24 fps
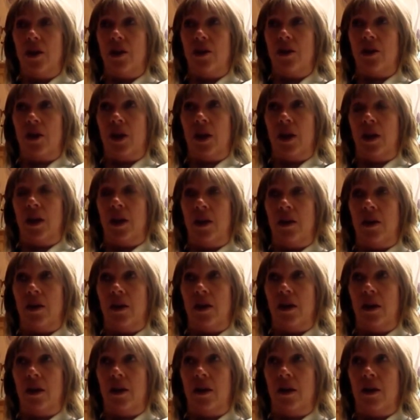the
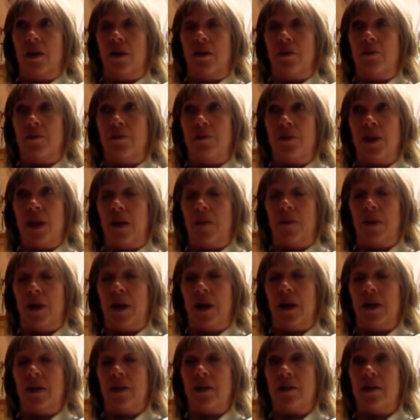
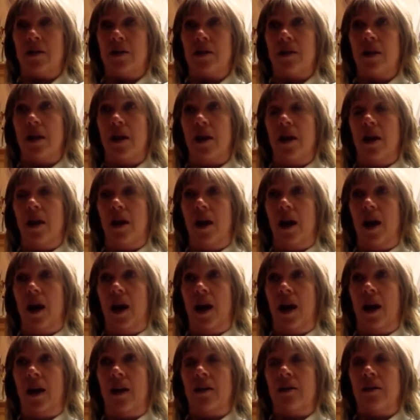tablets,
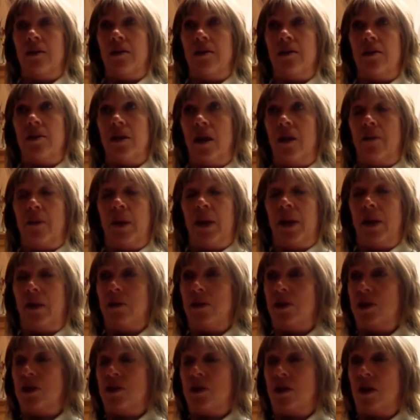and I've been able
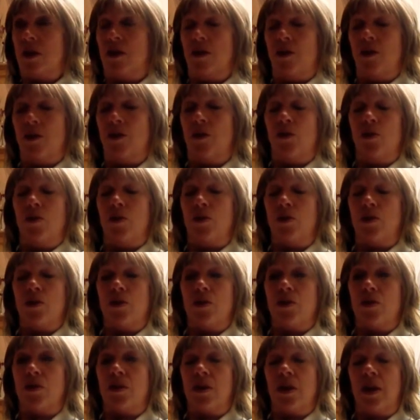to start the
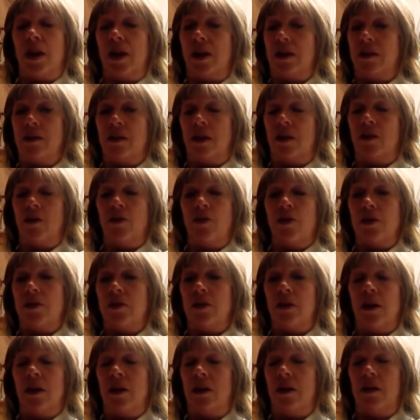course the next day or
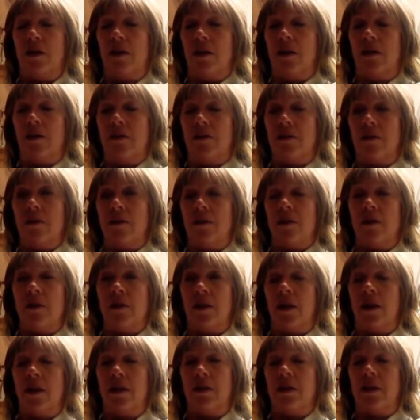
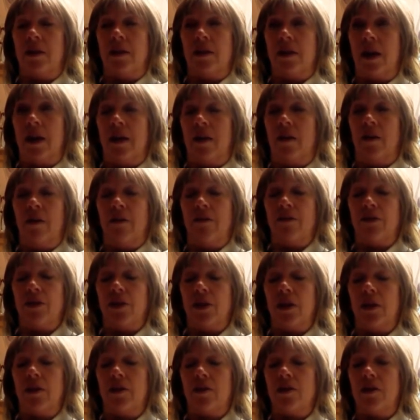the day after.
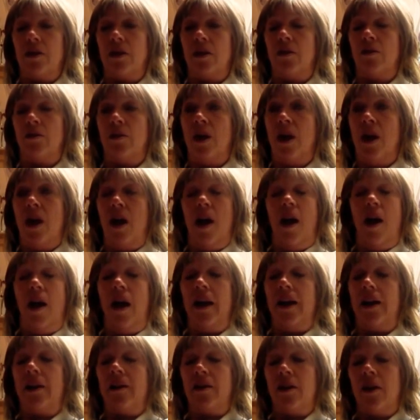So I
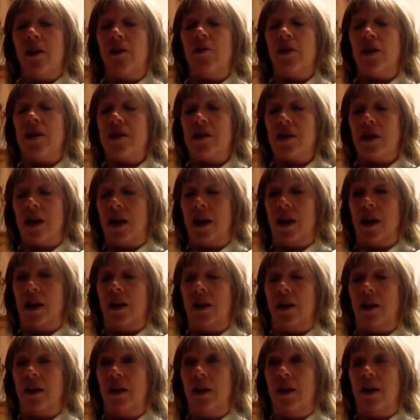can only
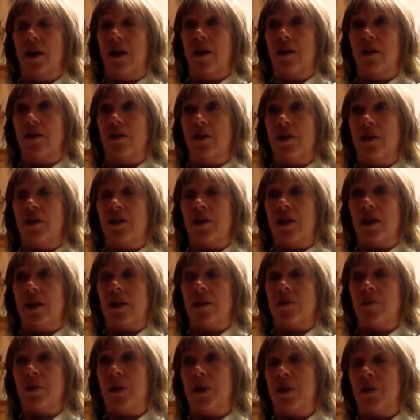say that
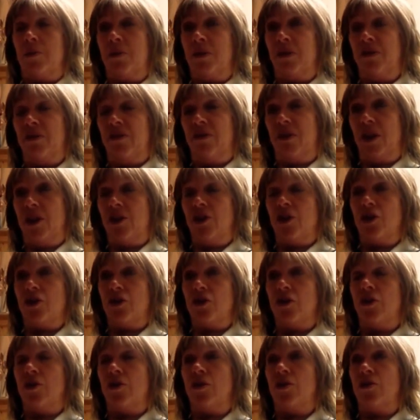it's been a
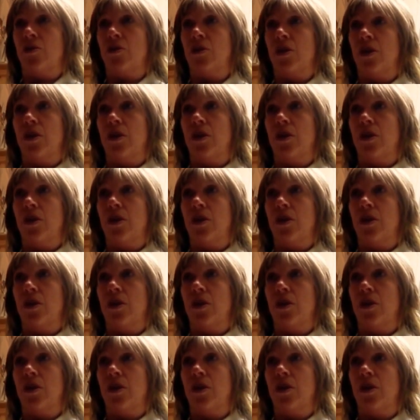professional,